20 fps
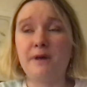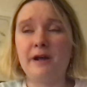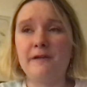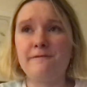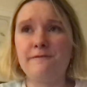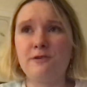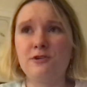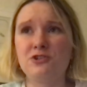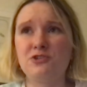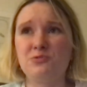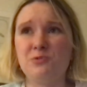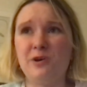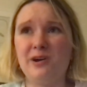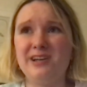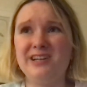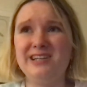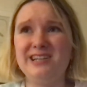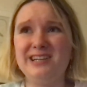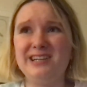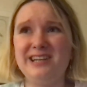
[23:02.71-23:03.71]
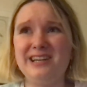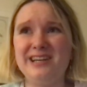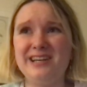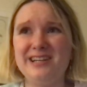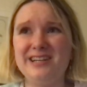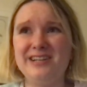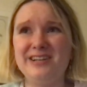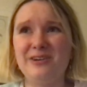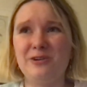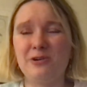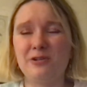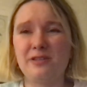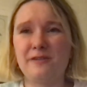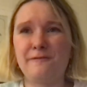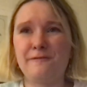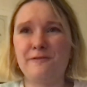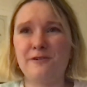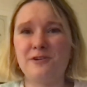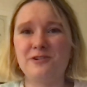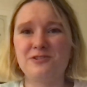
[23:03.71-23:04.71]
first one of
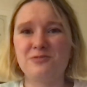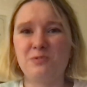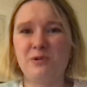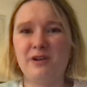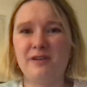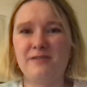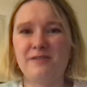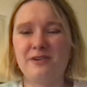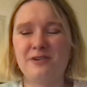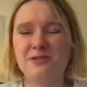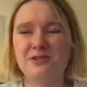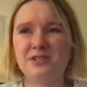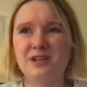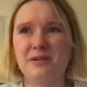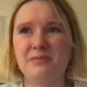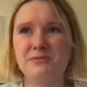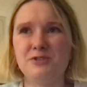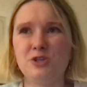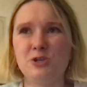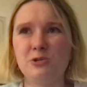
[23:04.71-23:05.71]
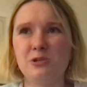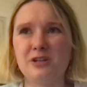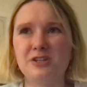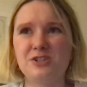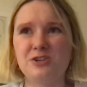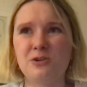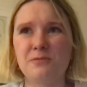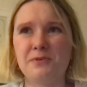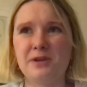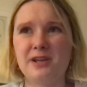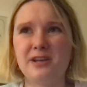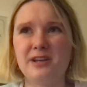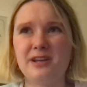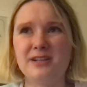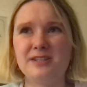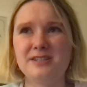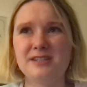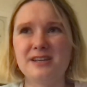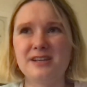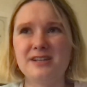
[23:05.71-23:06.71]
those 2 lesser
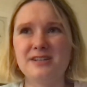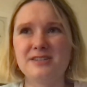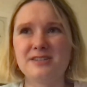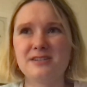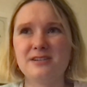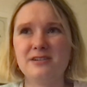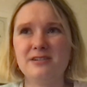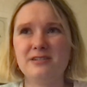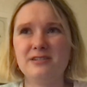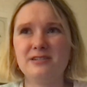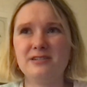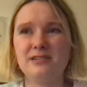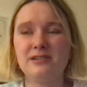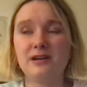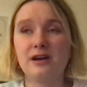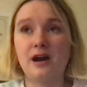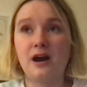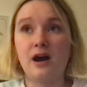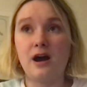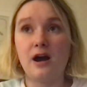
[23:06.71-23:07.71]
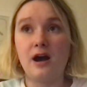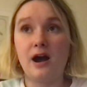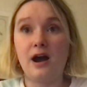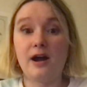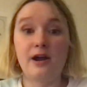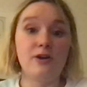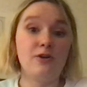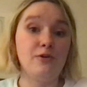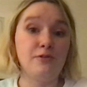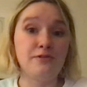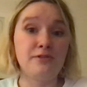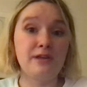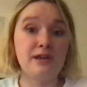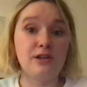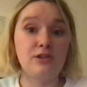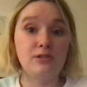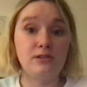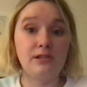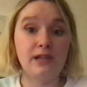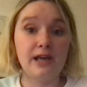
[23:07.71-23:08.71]
opinions is, I don't
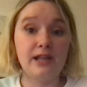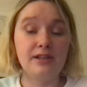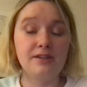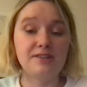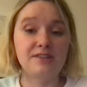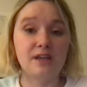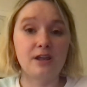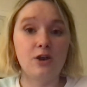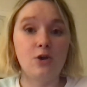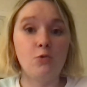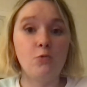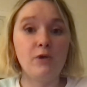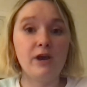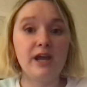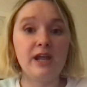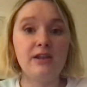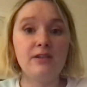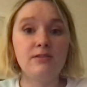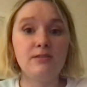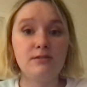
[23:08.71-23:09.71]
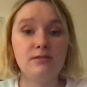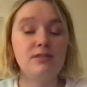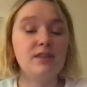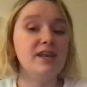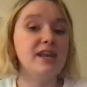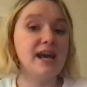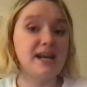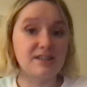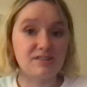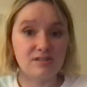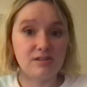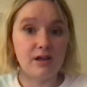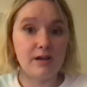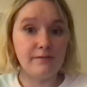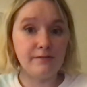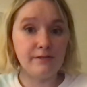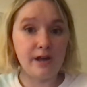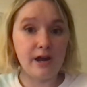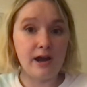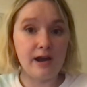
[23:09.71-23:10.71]
think Leila's going to win the next
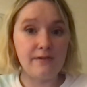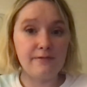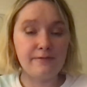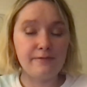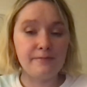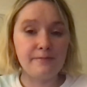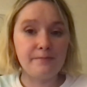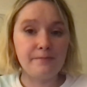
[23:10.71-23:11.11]
Love Live.